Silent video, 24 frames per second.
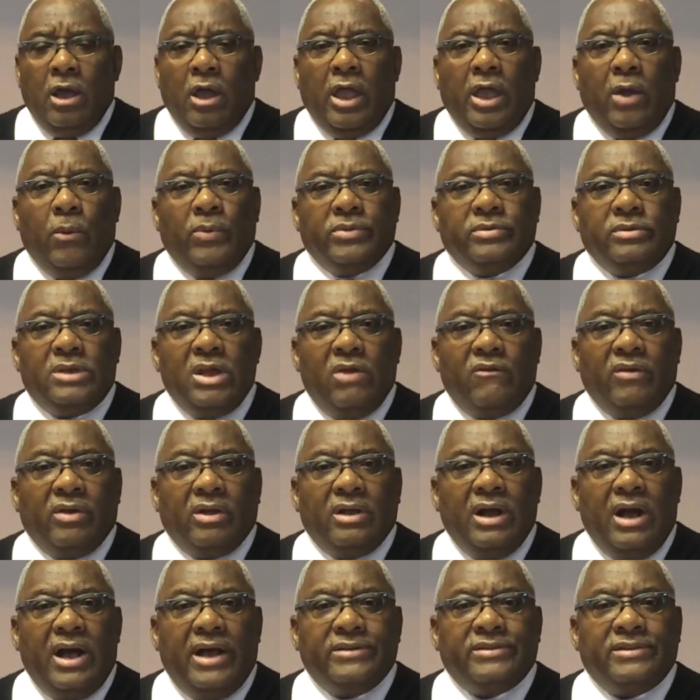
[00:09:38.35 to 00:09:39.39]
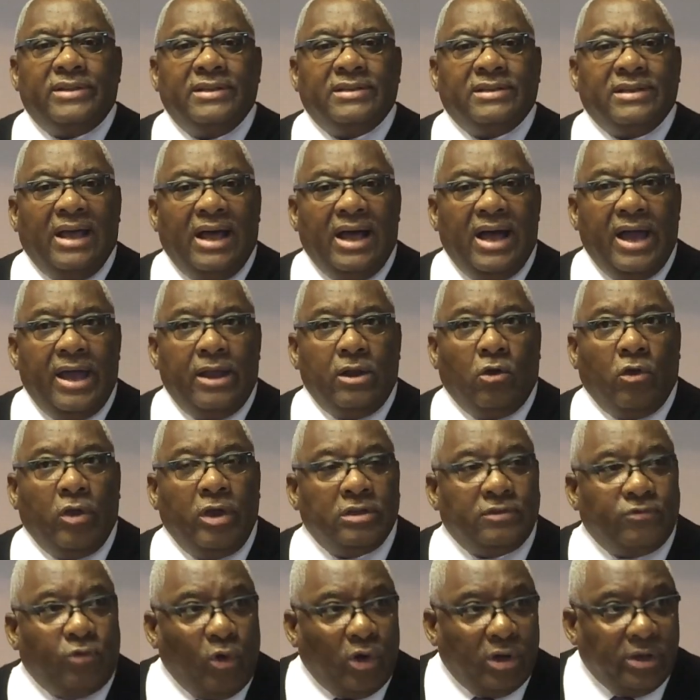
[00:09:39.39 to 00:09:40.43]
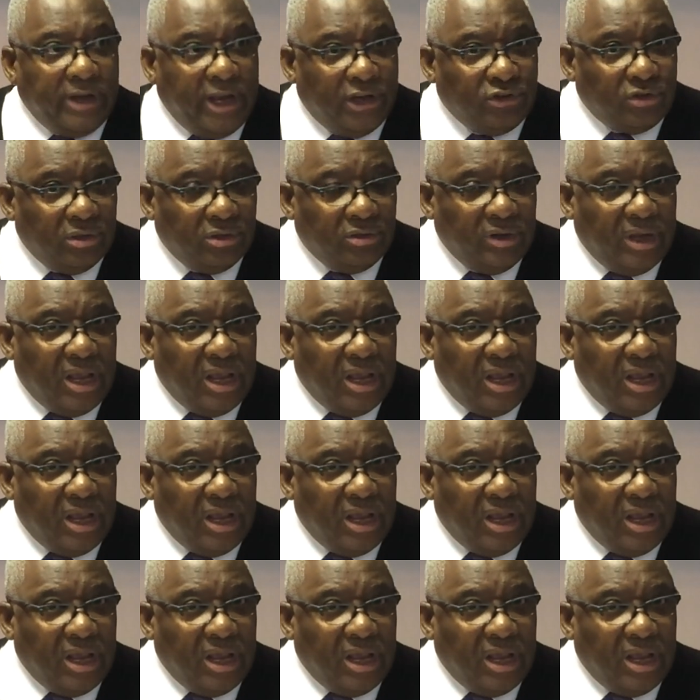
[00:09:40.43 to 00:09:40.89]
And it was never God's design or his foreknowledge